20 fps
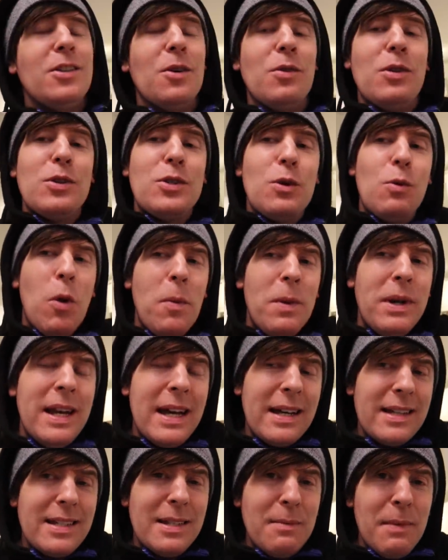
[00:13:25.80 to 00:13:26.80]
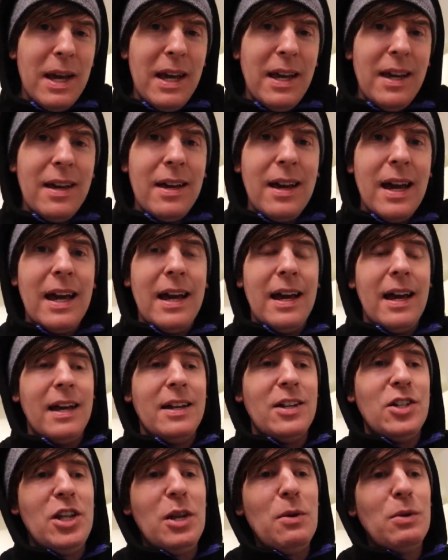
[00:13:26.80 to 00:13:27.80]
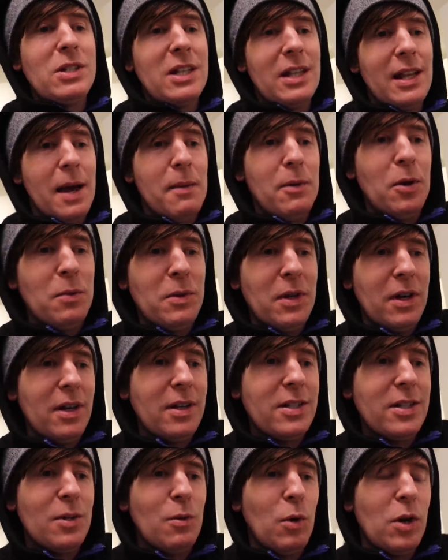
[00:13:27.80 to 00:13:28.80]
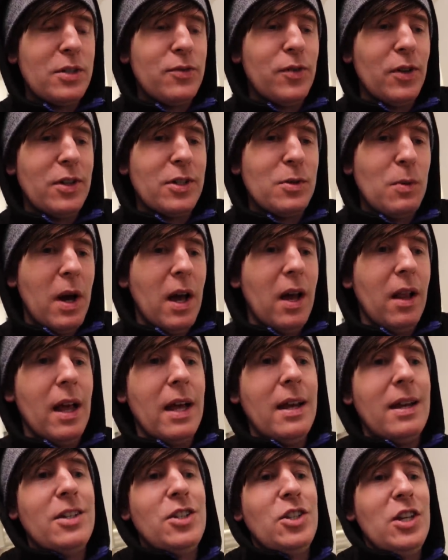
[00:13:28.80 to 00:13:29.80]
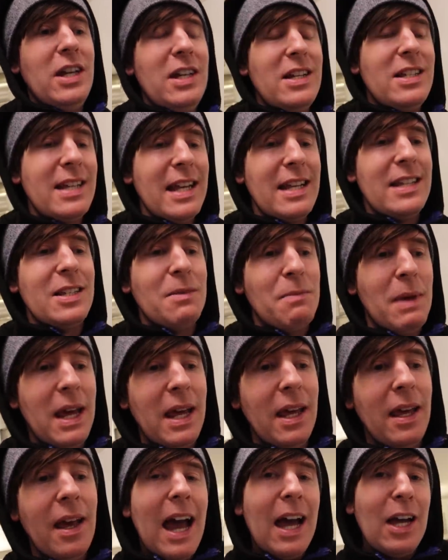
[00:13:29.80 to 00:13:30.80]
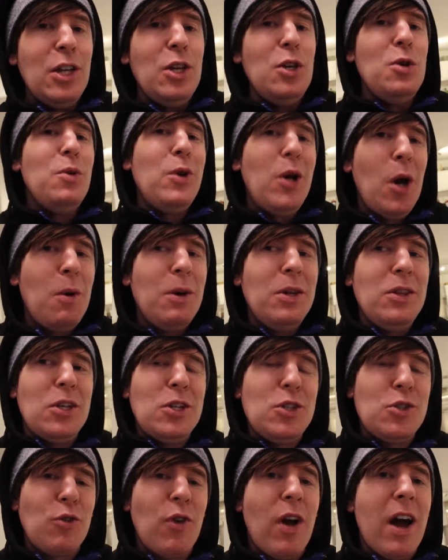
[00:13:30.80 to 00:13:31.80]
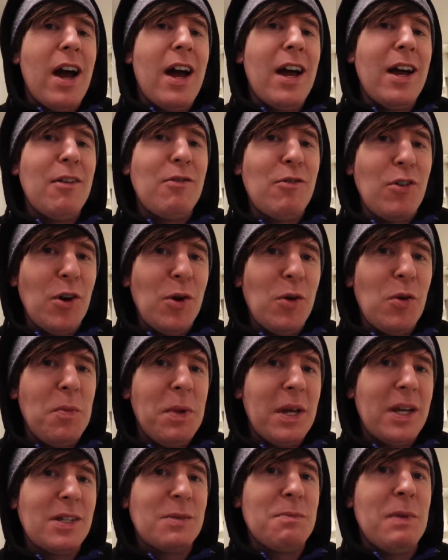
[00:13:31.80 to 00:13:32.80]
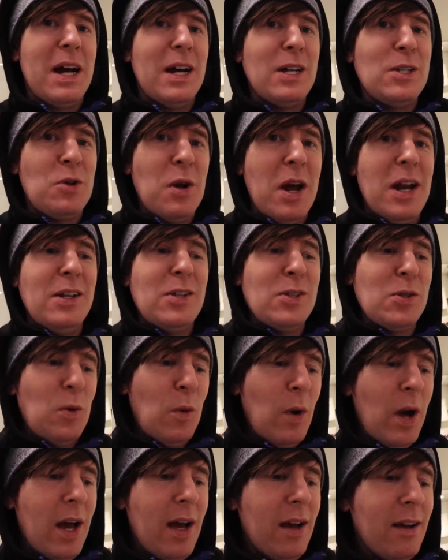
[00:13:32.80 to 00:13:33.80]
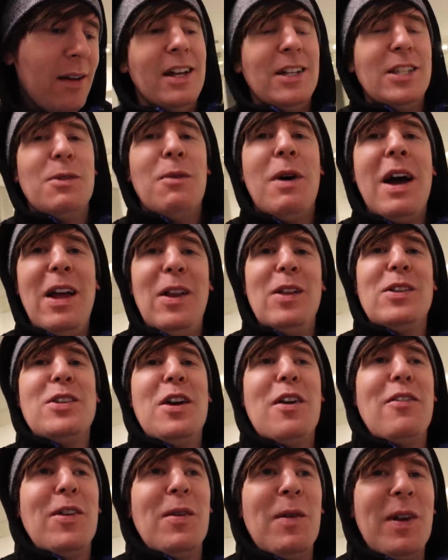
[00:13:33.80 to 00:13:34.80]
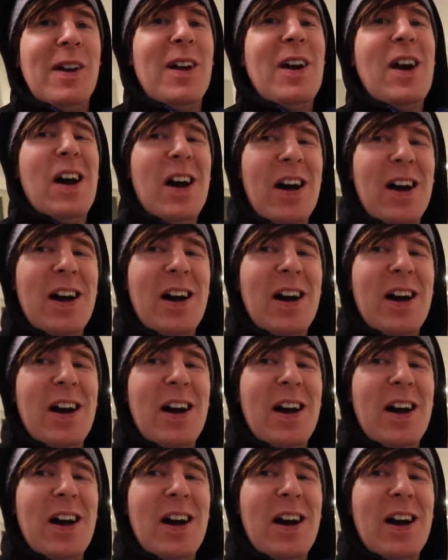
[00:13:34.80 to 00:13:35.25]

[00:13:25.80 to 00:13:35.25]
So there was a woman next to me, and she was climbing up to the waterfall as well, and she said to me, are you going the dry route because my trainers are wet? And so I looked over and went,